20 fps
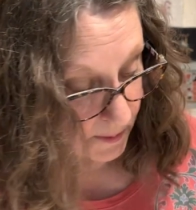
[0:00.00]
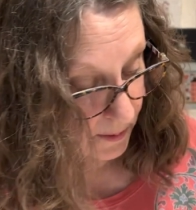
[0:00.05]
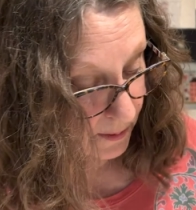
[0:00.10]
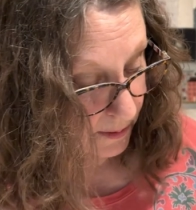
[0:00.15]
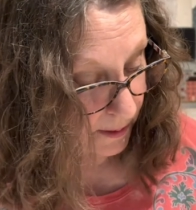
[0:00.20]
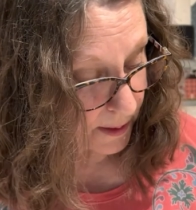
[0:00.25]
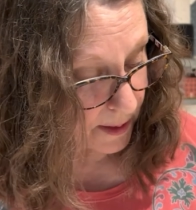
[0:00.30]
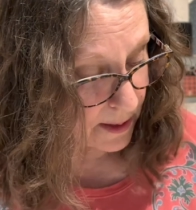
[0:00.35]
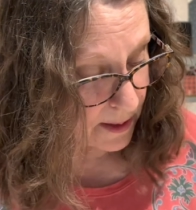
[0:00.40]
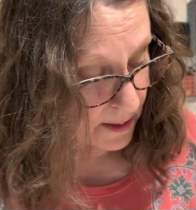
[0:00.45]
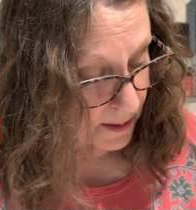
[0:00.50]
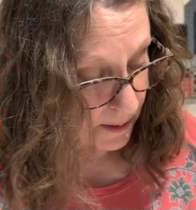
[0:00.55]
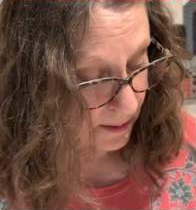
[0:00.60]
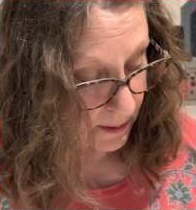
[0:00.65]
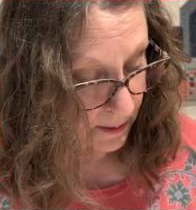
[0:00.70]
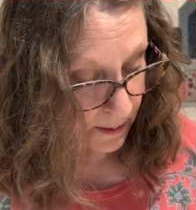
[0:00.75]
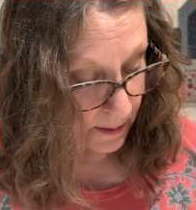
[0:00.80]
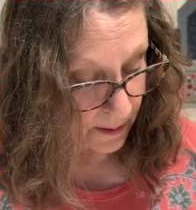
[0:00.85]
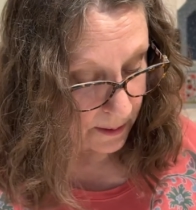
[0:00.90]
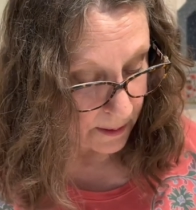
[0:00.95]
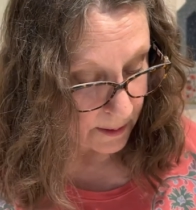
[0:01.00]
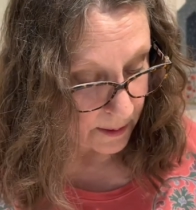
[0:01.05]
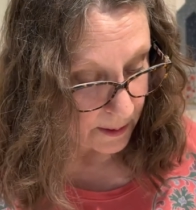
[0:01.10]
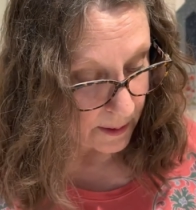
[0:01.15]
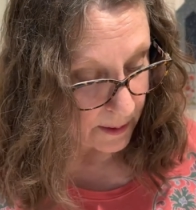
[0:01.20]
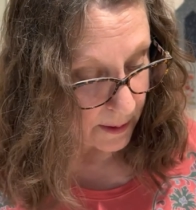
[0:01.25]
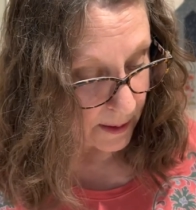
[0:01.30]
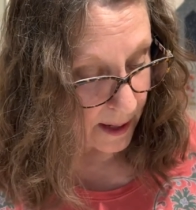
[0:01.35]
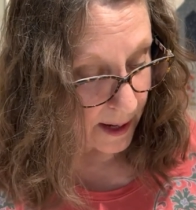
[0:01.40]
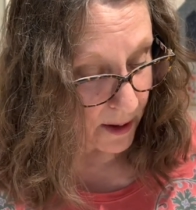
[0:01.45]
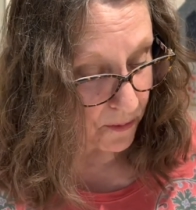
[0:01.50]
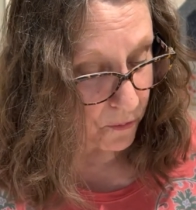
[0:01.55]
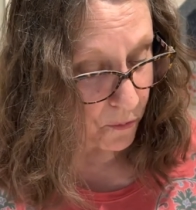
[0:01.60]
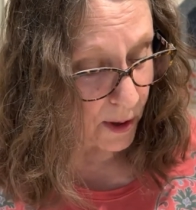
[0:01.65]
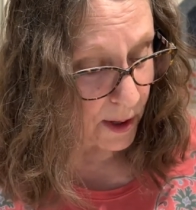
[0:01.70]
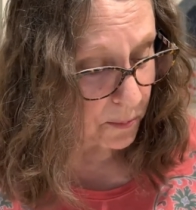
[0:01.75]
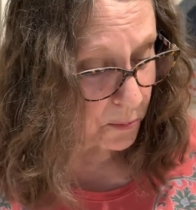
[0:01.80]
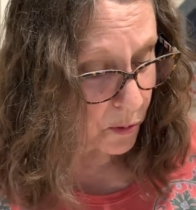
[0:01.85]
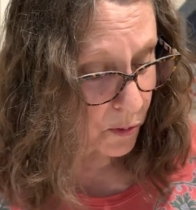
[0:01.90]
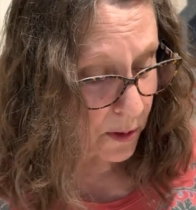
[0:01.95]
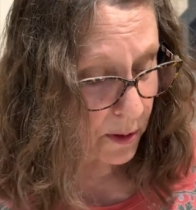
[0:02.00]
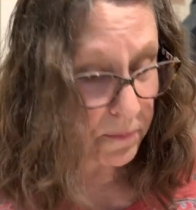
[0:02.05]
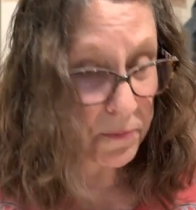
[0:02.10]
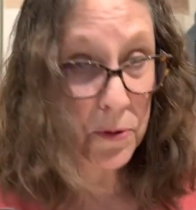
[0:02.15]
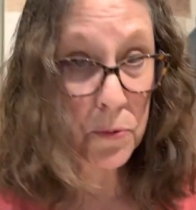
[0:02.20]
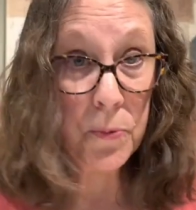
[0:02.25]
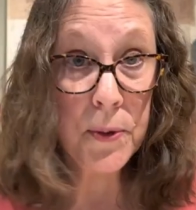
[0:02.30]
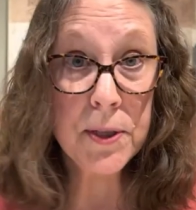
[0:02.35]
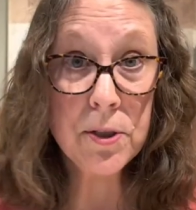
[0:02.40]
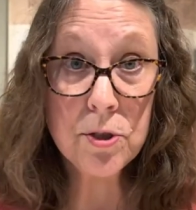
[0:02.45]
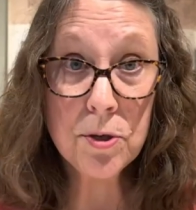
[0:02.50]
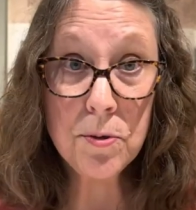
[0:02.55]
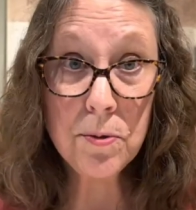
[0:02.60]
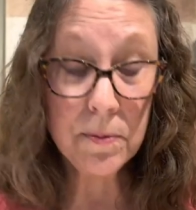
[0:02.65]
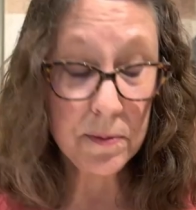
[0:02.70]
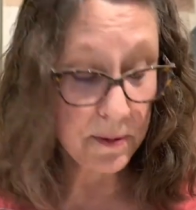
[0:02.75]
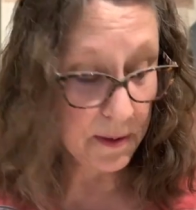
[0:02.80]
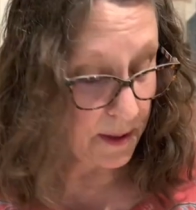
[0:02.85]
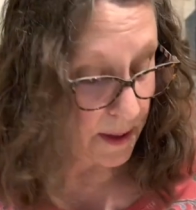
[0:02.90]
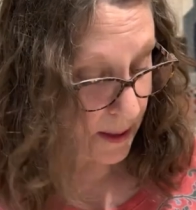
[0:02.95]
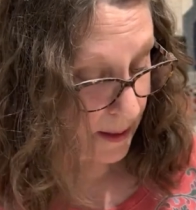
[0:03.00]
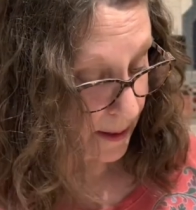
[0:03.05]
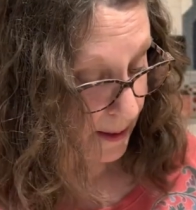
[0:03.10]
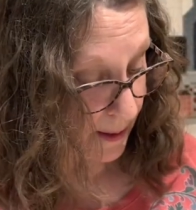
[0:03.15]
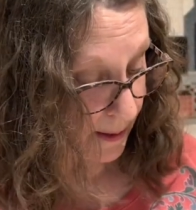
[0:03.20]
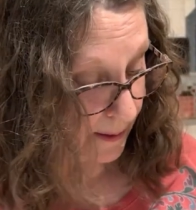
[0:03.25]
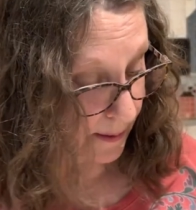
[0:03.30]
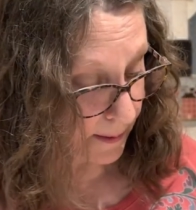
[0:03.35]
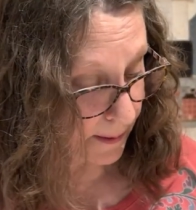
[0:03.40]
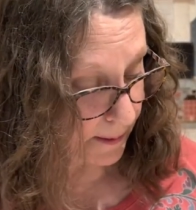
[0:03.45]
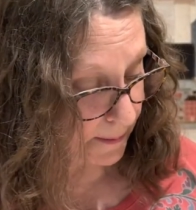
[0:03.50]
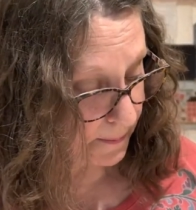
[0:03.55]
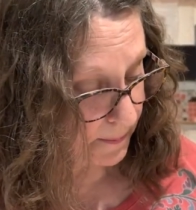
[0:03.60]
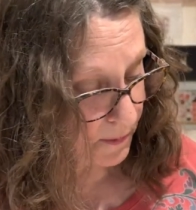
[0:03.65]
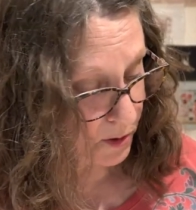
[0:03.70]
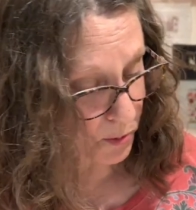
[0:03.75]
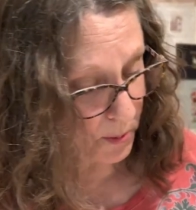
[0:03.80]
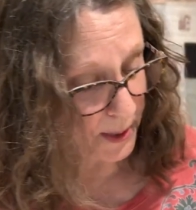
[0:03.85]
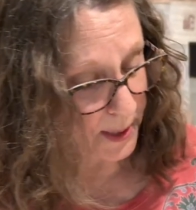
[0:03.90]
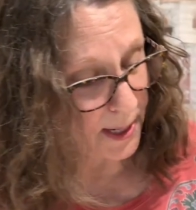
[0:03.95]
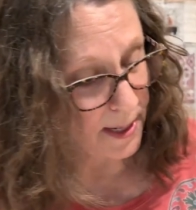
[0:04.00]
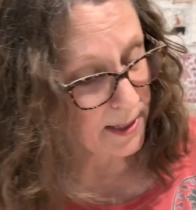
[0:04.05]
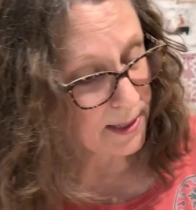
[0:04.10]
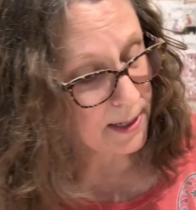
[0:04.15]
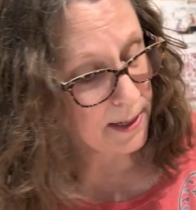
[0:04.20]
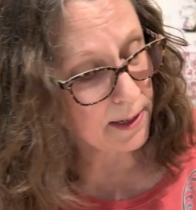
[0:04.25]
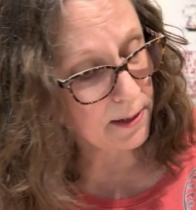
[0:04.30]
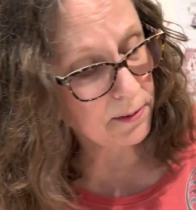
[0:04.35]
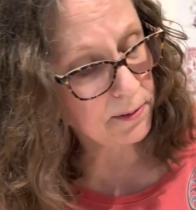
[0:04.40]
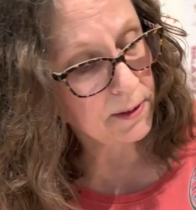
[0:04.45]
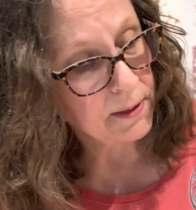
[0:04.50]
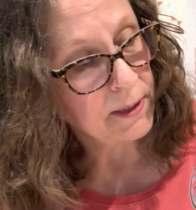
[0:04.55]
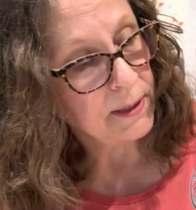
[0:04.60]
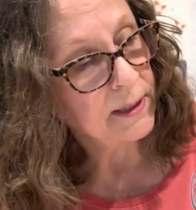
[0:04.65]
Okay, I have one more of the Witchell, 28 count.